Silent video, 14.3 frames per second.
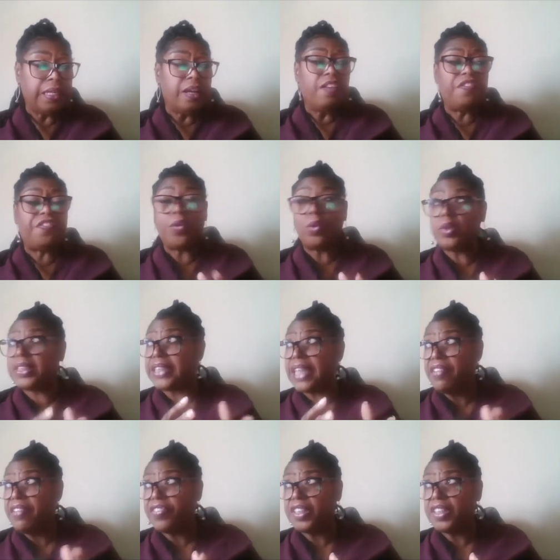For
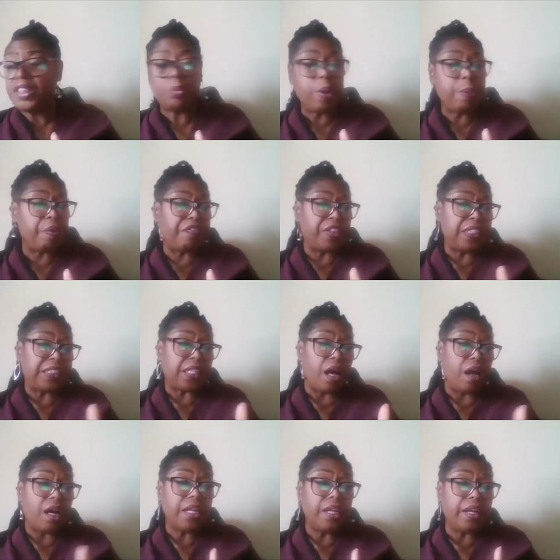savers, we provide a
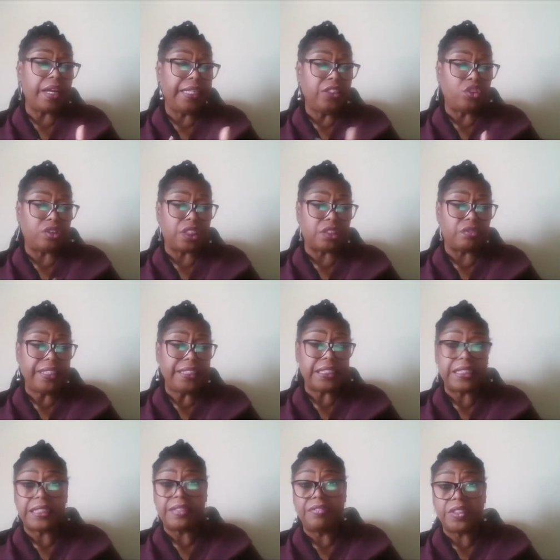higher interest rate,
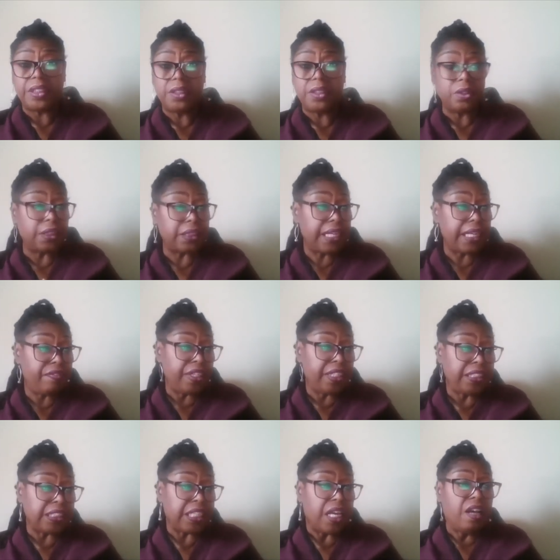dividend on savings.
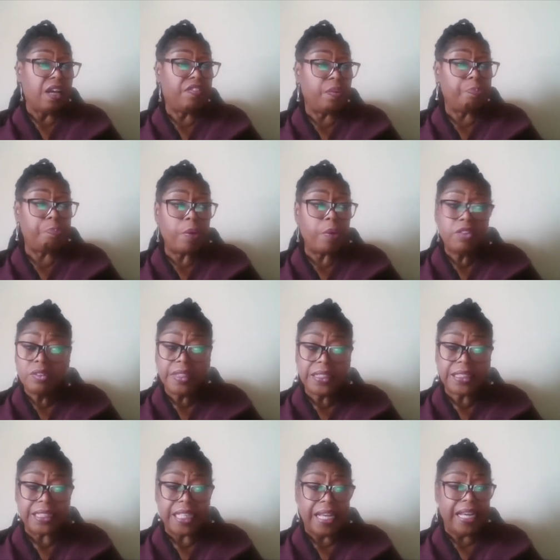For borrowers,
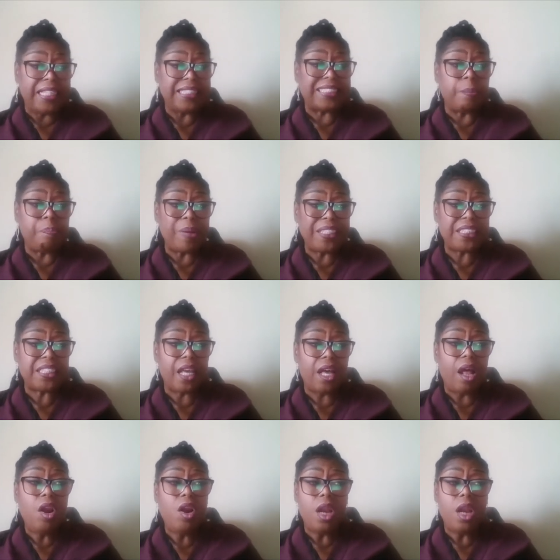it's a better
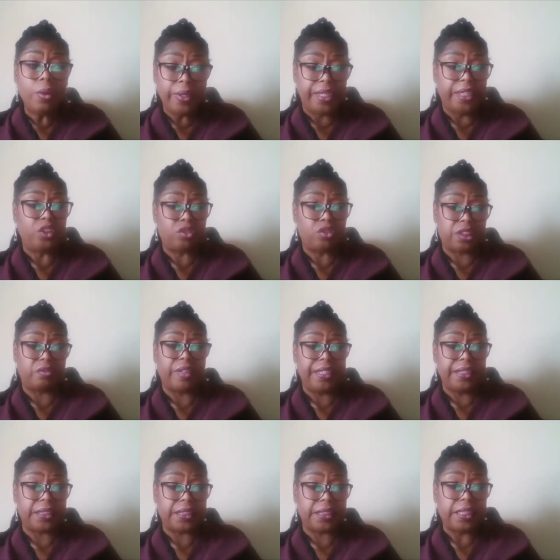lower interest rate
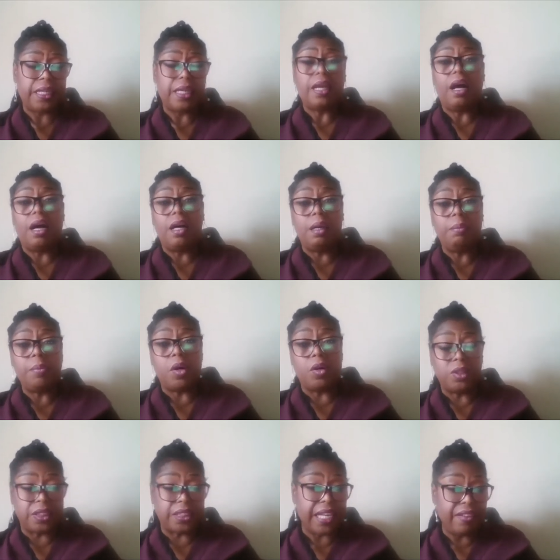um, on
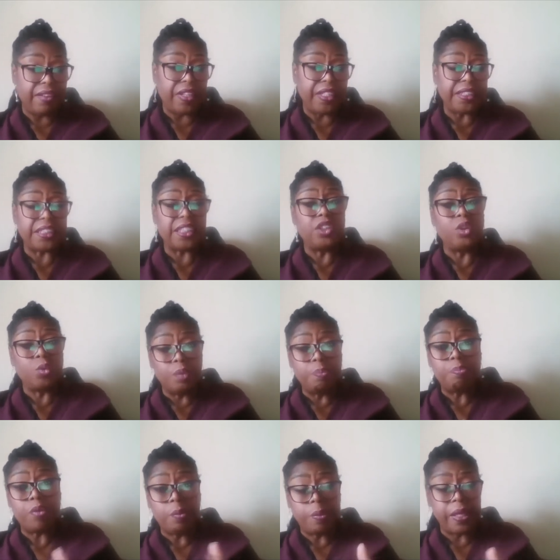savings than you can
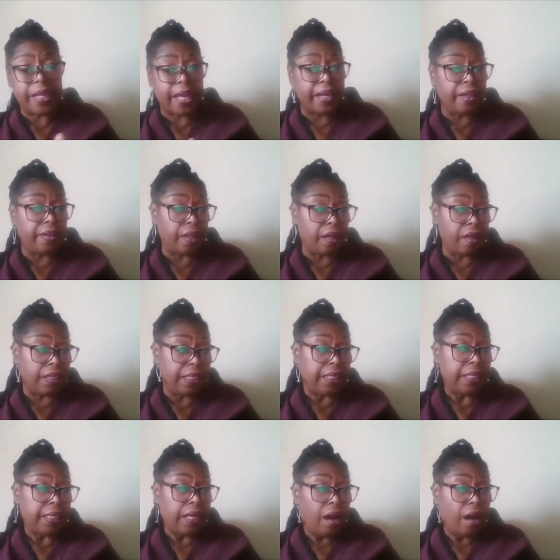probably get in the high
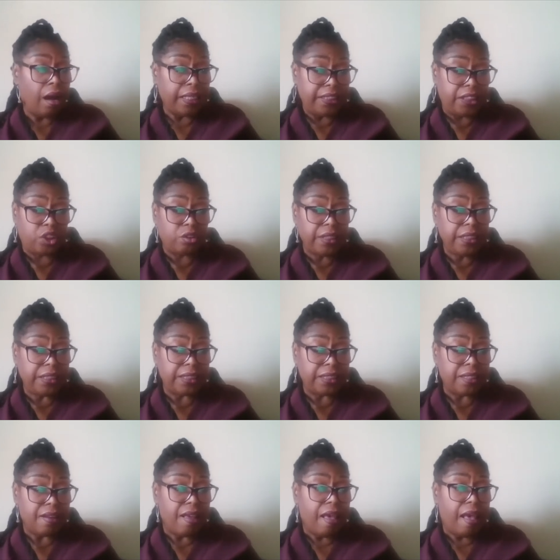high street.
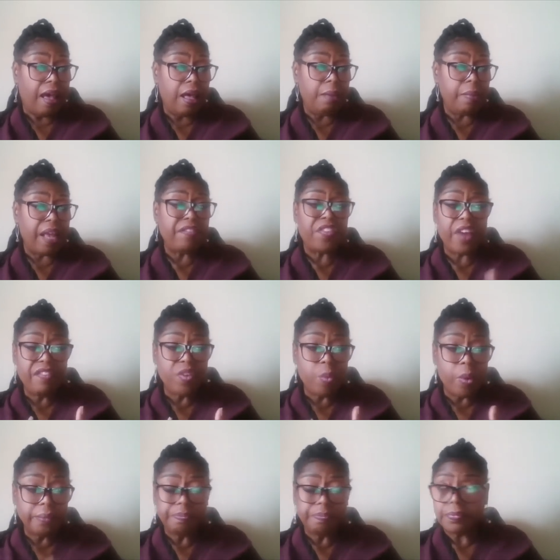Um, and for
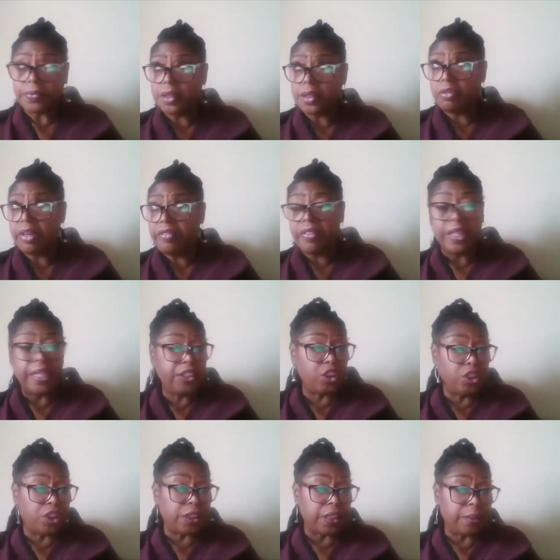everyone, a great
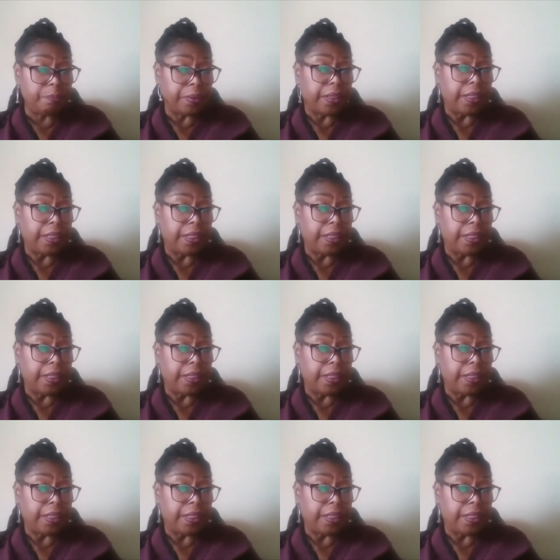relationship